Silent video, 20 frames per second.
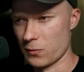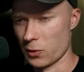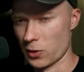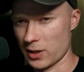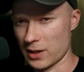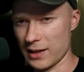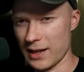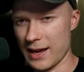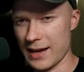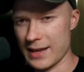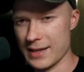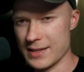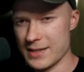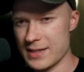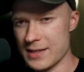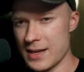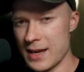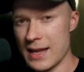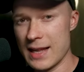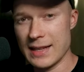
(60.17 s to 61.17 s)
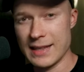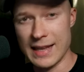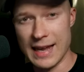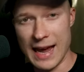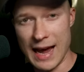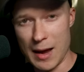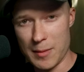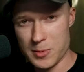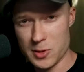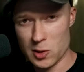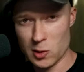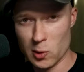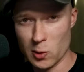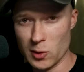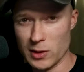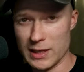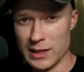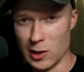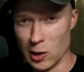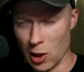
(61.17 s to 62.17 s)
for clients, they
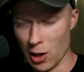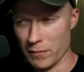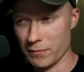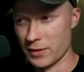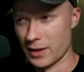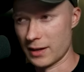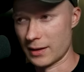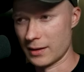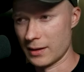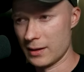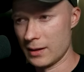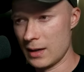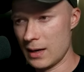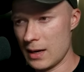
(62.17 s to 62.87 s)
absolutely loved it.